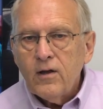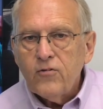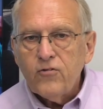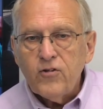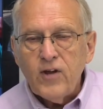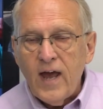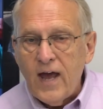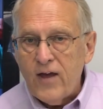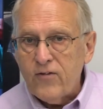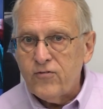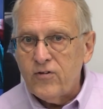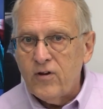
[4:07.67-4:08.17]

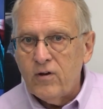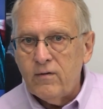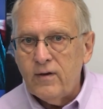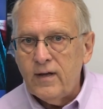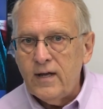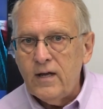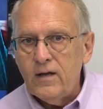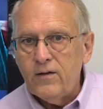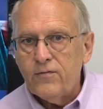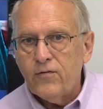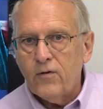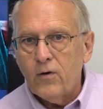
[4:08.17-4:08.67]
she has no
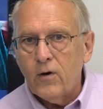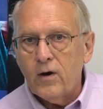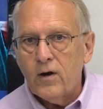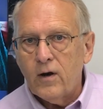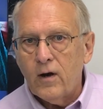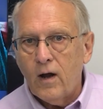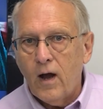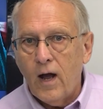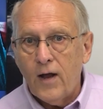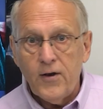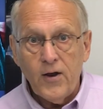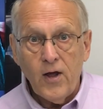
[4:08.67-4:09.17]
need
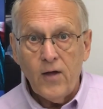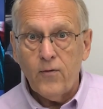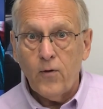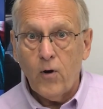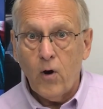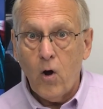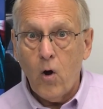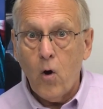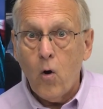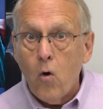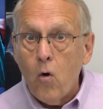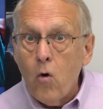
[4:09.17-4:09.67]
for
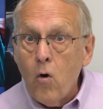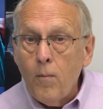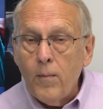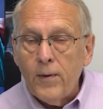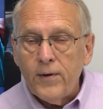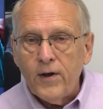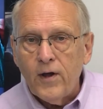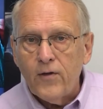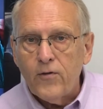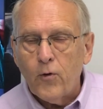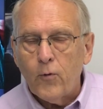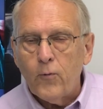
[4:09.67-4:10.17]
another home,
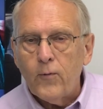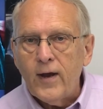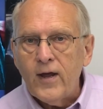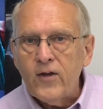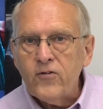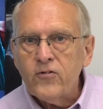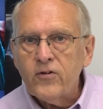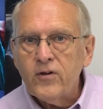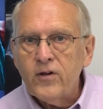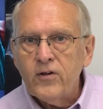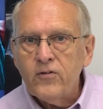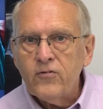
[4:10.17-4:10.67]
another
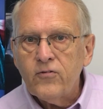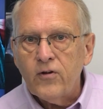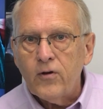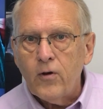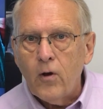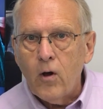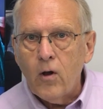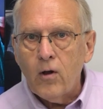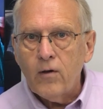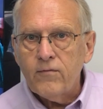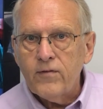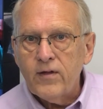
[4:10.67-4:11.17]
residence,
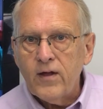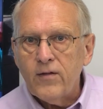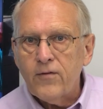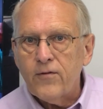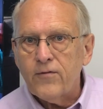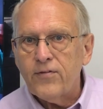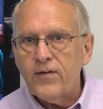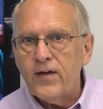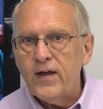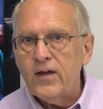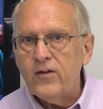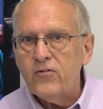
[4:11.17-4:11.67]
and all of the
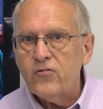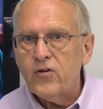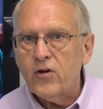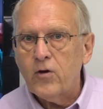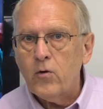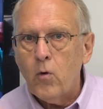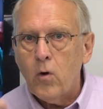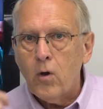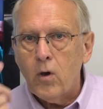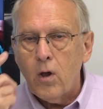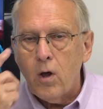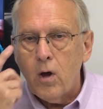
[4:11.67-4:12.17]
other things that
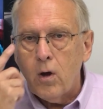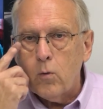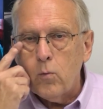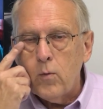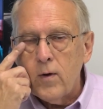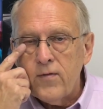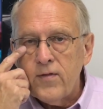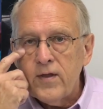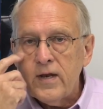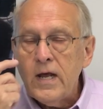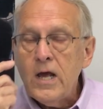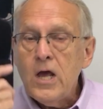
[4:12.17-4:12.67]
go along
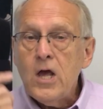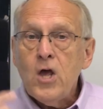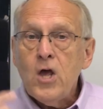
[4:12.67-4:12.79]
with it.